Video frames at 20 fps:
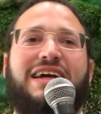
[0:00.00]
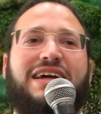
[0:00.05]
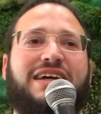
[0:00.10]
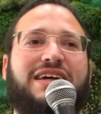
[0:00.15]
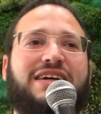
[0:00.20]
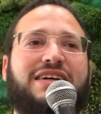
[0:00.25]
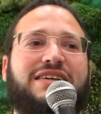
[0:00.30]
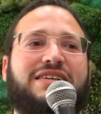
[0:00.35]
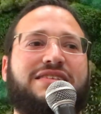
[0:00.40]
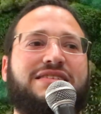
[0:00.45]

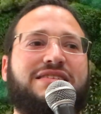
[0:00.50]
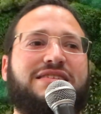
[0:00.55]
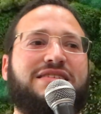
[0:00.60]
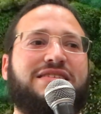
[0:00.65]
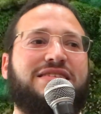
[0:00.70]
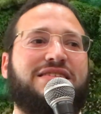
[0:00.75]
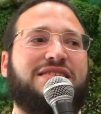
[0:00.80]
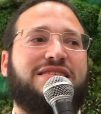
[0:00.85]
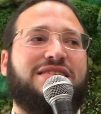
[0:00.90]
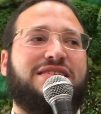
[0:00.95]

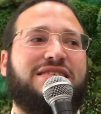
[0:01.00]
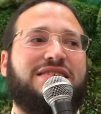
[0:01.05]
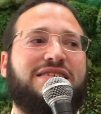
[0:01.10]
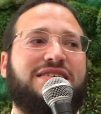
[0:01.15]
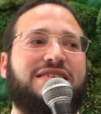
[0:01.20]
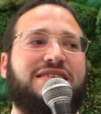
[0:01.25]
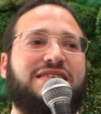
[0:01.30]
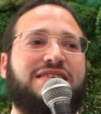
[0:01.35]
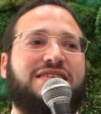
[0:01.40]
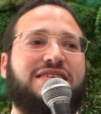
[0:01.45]
and
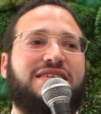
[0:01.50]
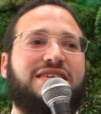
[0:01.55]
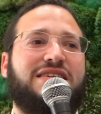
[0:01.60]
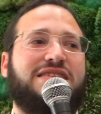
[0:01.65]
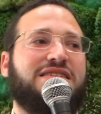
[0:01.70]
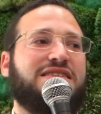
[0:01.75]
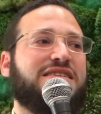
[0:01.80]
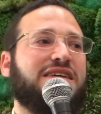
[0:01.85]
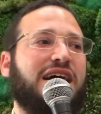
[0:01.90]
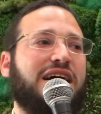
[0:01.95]

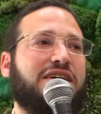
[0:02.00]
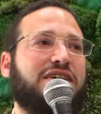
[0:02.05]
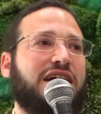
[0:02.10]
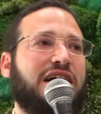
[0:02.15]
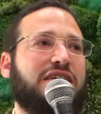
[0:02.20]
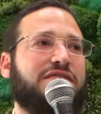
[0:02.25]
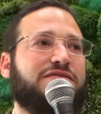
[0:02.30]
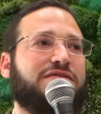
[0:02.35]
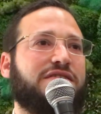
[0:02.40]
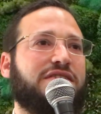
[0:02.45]
his
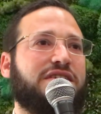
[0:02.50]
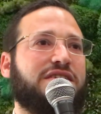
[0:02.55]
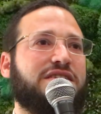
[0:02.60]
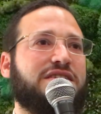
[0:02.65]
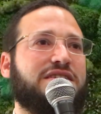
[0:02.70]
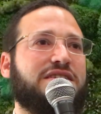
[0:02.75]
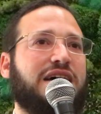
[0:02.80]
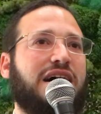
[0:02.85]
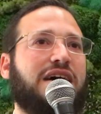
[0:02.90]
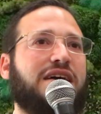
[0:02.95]
entire effort
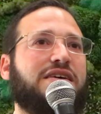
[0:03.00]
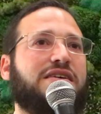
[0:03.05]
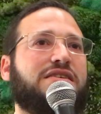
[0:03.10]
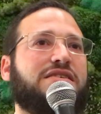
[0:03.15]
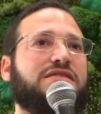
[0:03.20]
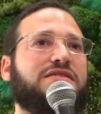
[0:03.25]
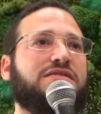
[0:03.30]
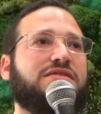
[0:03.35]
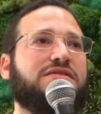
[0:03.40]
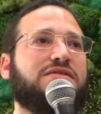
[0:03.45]
and
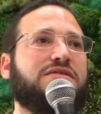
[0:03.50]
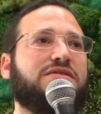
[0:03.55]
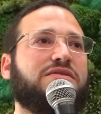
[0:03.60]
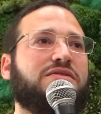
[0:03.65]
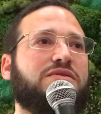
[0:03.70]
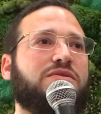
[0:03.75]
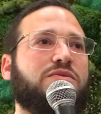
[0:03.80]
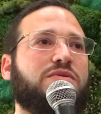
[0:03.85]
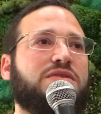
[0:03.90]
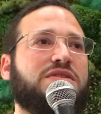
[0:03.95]
desire
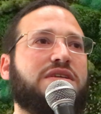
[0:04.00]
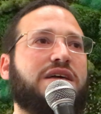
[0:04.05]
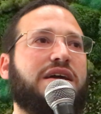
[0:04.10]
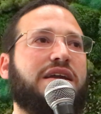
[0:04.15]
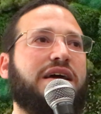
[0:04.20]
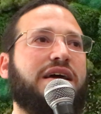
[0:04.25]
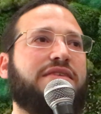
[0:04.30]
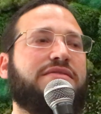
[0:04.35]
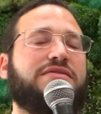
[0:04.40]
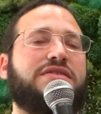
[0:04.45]
was
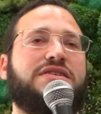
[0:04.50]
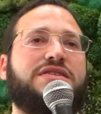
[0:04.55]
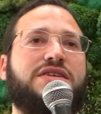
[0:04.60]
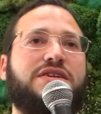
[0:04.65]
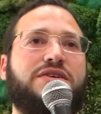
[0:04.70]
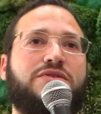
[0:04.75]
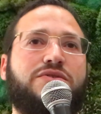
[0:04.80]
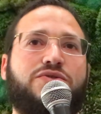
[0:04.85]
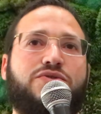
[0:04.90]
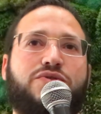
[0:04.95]
that every
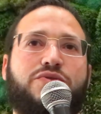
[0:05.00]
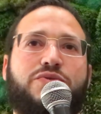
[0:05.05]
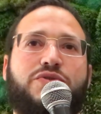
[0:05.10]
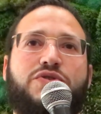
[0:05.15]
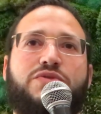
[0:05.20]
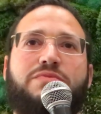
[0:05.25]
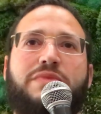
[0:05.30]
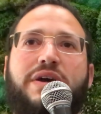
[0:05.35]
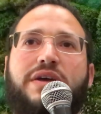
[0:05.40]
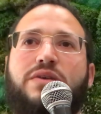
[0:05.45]
single
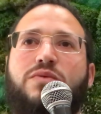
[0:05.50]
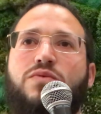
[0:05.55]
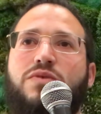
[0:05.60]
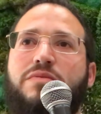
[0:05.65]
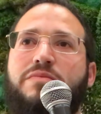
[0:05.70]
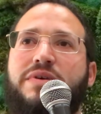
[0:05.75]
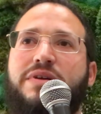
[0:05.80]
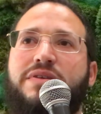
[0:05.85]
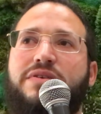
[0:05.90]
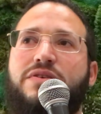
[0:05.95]
Jewish man and
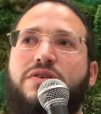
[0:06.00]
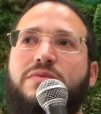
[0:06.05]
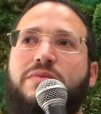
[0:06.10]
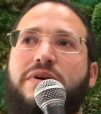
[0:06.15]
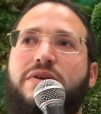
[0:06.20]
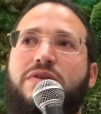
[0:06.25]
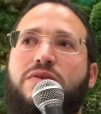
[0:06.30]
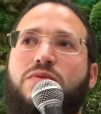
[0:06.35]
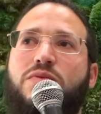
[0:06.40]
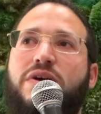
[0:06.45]
woman, no
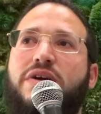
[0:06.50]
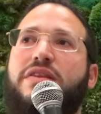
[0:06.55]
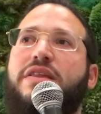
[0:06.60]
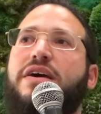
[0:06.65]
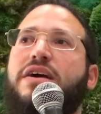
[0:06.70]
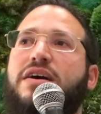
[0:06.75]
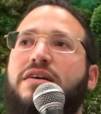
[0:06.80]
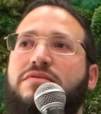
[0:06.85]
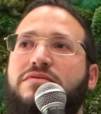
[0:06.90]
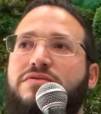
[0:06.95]
matter where
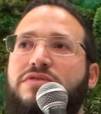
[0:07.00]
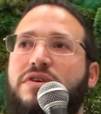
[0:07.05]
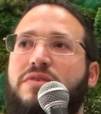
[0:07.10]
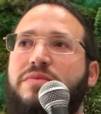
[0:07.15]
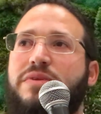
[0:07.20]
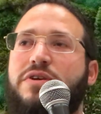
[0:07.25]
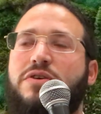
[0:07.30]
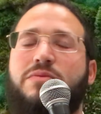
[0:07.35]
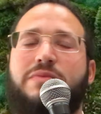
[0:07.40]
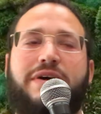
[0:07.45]
they come
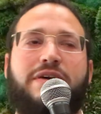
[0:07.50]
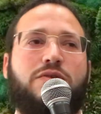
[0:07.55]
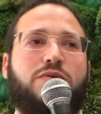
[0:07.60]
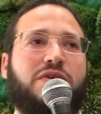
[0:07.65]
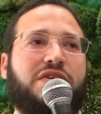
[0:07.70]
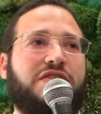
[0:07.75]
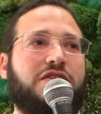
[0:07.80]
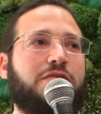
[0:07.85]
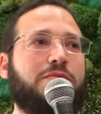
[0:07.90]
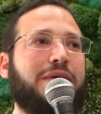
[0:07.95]
from and no matter
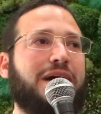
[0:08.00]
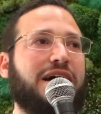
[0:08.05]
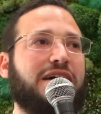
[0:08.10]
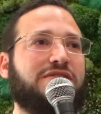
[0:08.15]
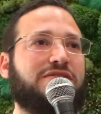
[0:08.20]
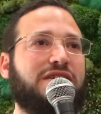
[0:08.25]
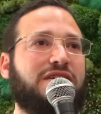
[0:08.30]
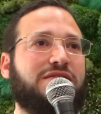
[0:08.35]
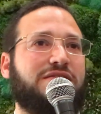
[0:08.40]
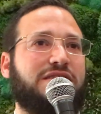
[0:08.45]
what their
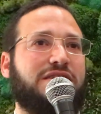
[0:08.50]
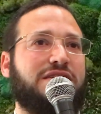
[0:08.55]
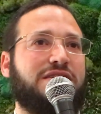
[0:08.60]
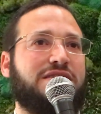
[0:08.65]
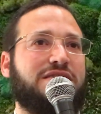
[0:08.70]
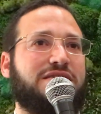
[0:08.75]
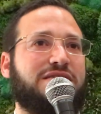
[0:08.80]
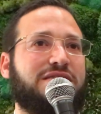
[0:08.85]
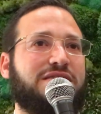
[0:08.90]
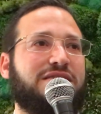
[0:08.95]
background
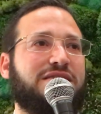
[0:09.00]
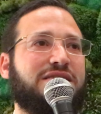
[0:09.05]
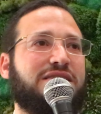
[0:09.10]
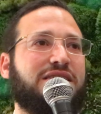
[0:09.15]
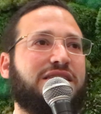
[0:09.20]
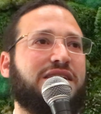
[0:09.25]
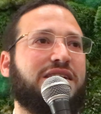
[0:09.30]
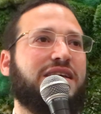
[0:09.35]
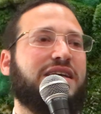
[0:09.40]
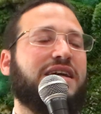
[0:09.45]
is
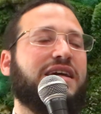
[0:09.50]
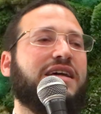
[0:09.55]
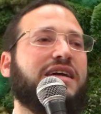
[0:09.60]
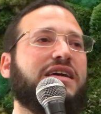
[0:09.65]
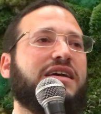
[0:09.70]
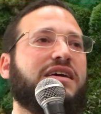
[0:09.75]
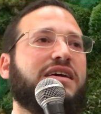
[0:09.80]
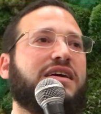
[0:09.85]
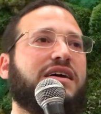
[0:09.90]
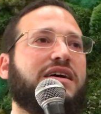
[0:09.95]

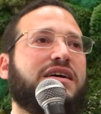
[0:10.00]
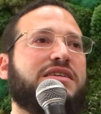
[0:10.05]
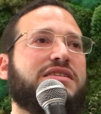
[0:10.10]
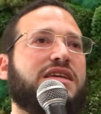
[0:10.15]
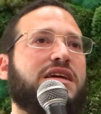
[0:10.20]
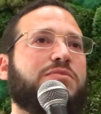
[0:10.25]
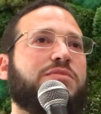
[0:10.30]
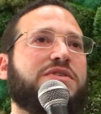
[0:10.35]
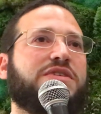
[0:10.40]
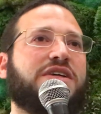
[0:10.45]

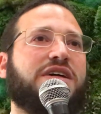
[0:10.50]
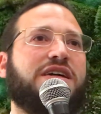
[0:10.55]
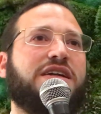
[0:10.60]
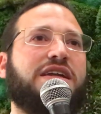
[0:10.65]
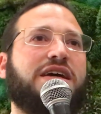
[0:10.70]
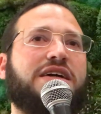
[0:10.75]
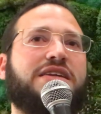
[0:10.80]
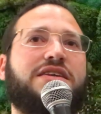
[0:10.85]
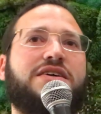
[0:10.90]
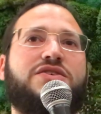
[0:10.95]
able to
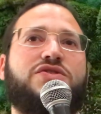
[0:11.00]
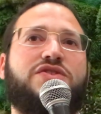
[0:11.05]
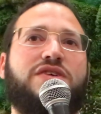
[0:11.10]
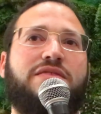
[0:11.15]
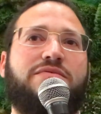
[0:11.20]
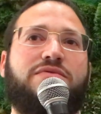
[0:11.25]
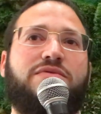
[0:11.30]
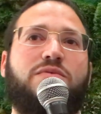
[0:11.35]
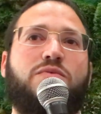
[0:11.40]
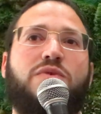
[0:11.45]
connect to
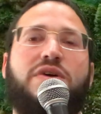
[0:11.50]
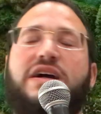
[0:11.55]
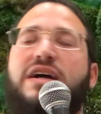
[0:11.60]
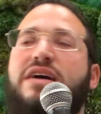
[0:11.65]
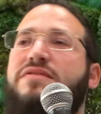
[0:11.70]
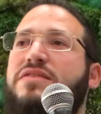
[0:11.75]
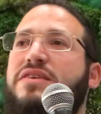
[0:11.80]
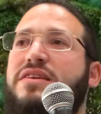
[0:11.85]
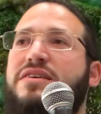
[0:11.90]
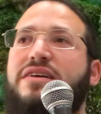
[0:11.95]
Hashem from
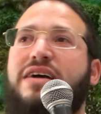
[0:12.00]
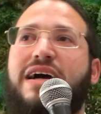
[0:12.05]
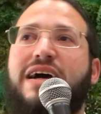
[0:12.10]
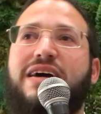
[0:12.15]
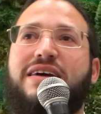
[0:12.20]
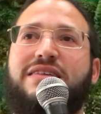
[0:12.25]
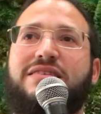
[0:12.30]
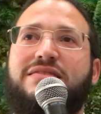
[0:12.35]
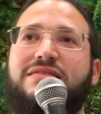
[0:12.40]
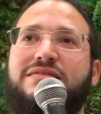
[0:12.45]
wherever they're
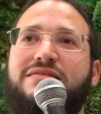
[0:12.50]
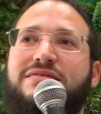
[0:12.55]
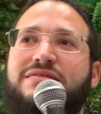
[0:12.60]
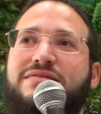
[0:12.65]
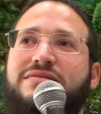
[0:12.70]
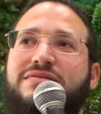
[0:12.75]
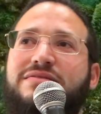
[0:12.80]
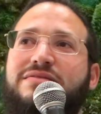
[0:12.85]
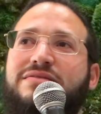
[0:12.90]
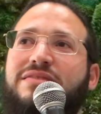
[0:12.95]

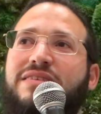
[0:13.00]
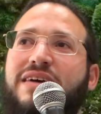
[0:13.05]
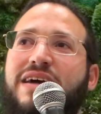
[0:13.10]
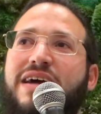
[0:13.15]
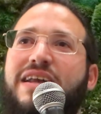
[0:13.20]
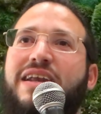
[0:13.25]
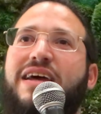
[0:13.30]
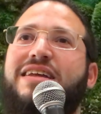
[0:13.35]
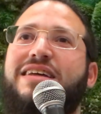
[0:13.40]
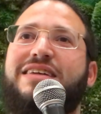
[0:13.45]

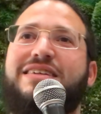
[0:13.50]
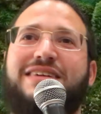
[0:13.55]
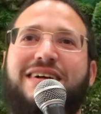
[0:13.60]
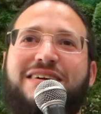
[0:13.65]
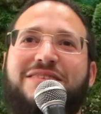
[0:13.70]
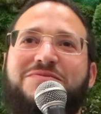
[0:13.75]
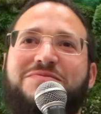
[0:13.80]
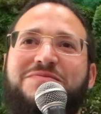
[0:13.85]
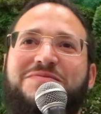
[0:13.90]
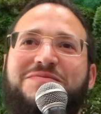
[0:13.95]
at any
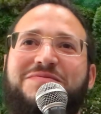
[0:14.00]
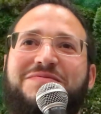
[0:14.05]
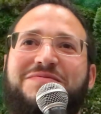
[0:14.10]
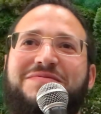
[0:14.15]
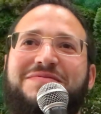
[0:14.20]
time.